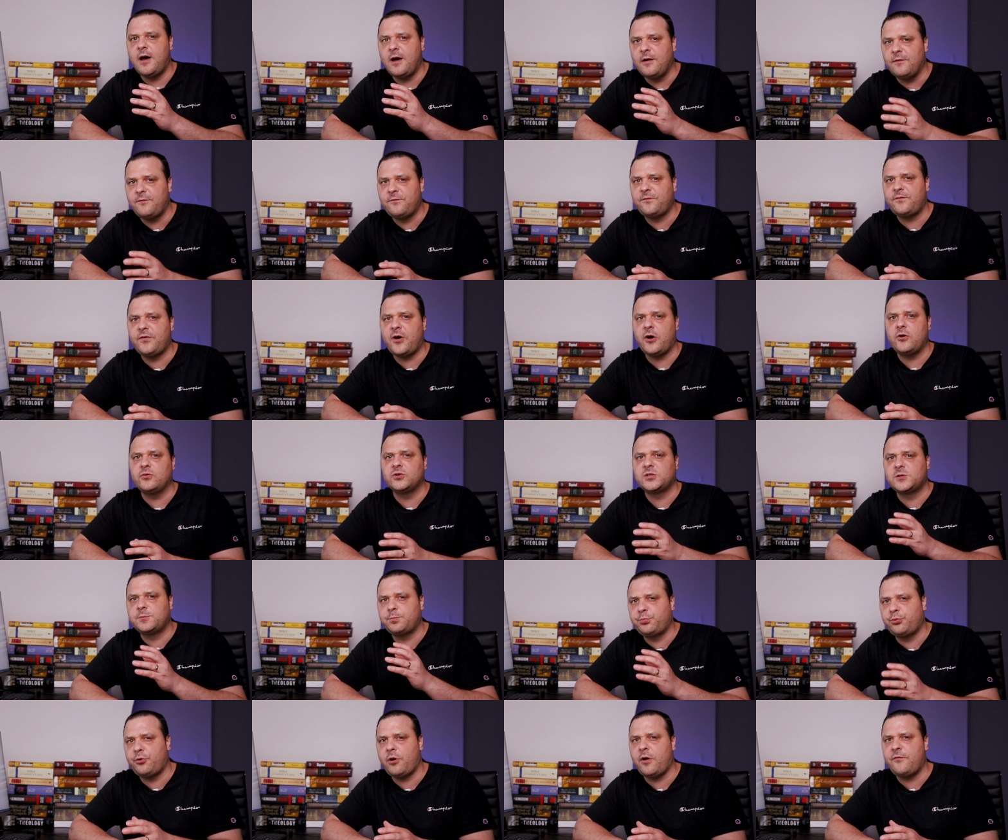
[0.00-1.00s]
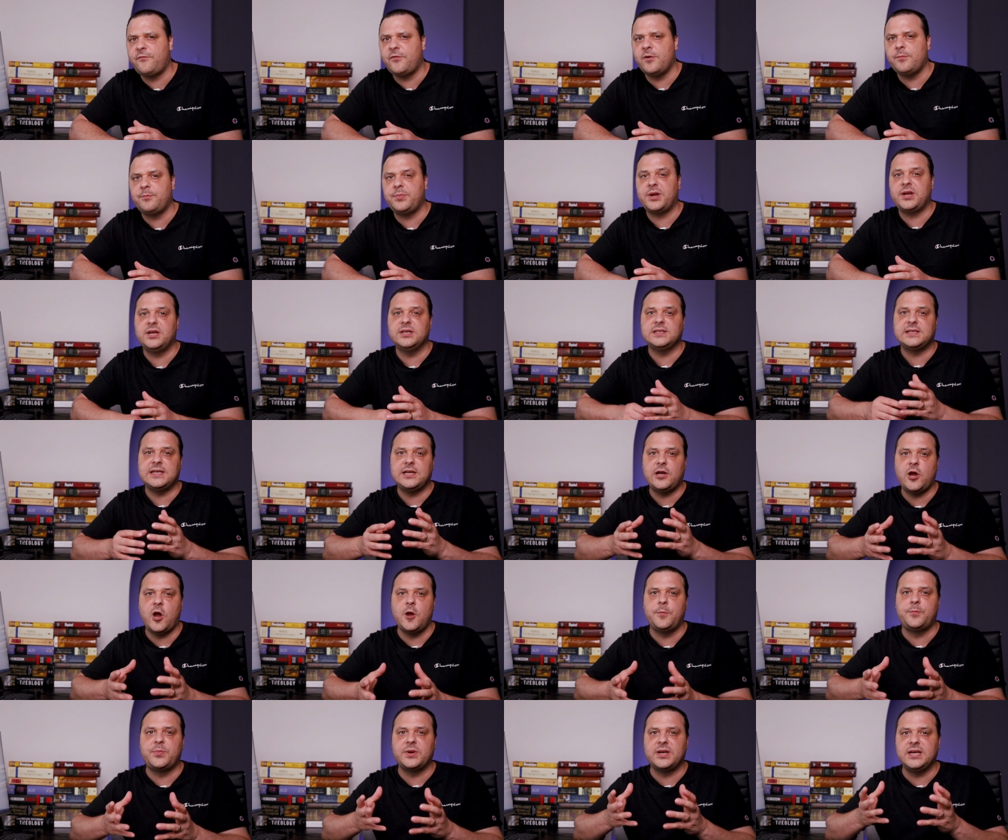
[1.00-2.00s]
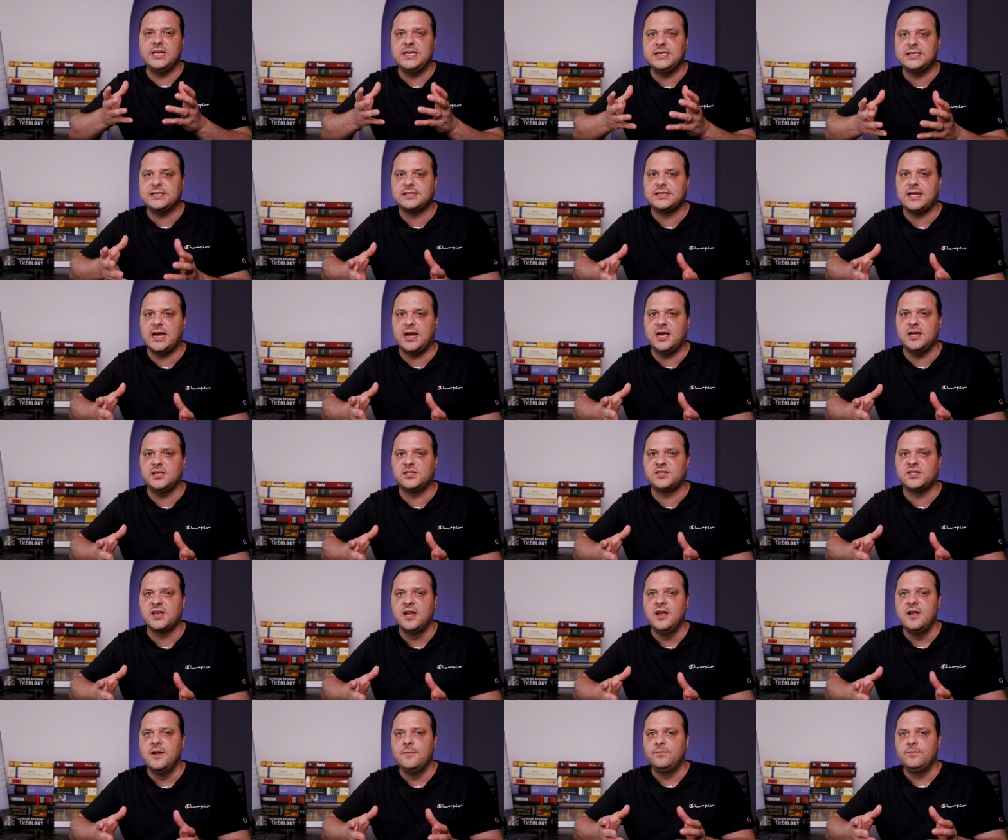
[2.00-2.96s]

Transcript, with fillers: a false prophet because he openly says